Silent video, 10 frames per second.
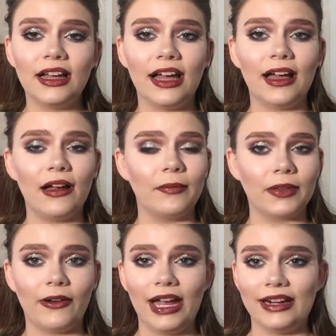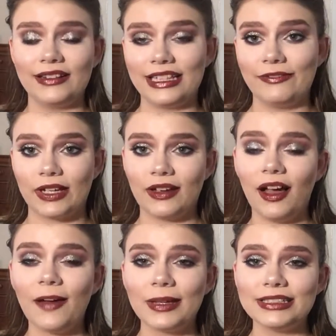Go ahead and leave a
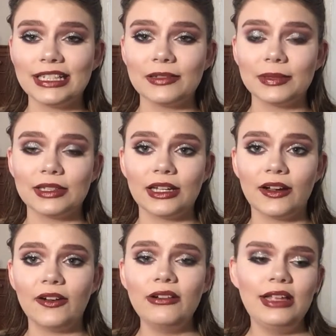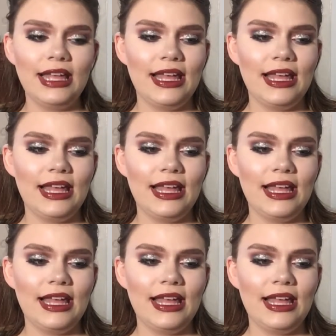comment down below.